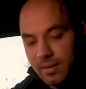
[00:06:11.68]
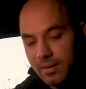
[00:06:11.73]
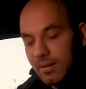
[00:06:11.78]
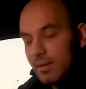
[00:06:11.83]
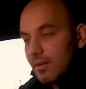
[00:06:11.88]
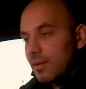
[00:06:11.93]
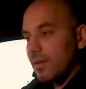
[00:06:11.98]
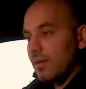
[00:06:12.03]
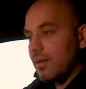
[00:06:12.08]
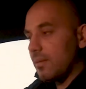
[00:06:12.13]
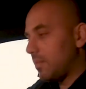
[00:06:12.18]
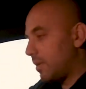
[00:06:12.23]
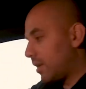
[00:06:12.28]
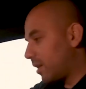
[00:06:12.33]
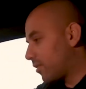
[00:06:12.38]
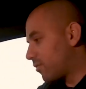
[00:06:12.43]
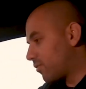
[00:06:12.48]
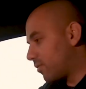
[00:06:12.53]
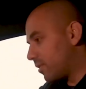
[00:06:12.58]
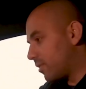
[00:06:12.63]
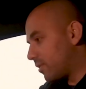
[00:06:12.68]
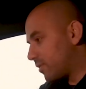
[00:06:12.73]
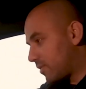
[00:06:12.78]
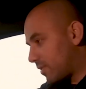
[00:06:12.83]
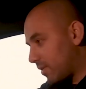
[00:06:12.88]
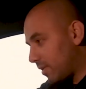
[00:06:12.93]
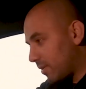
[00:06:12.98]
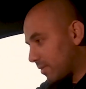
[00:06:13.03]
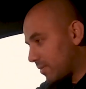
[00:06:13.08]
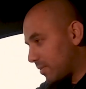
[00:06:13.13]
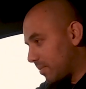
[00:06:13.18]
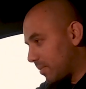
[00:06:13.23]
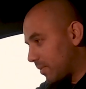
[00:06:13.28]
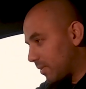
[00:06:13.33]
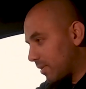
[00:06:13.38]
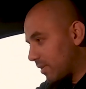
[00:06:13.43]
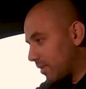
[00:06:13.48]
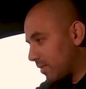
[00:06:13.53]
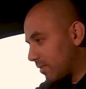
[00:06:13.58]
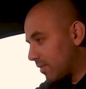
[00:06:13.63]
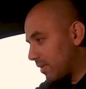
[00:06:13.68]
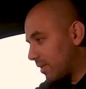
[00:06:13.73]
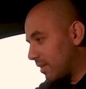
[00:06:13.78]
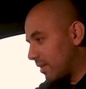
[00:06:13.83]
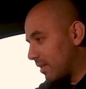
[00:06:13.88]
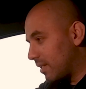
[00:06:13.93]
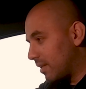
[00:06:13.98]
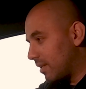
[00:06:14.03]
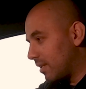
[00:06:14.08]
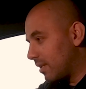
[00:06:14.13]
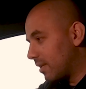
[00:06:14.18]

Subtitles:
Let me actually start to put this in the